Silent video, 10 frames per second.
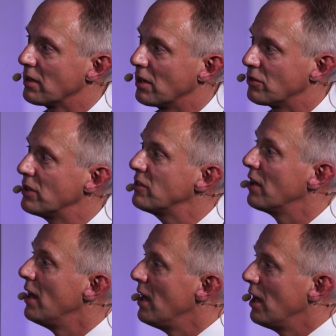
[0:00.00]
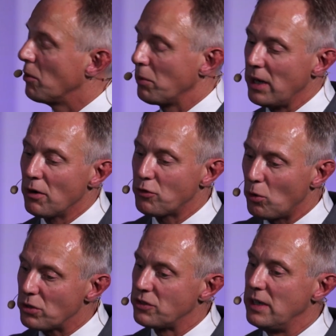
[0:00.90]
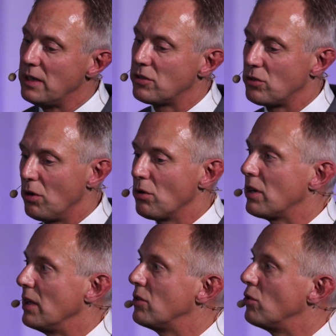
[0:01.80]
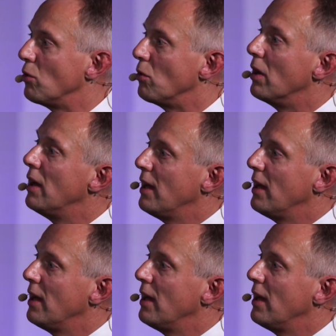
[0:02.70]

countries. We of course need to look into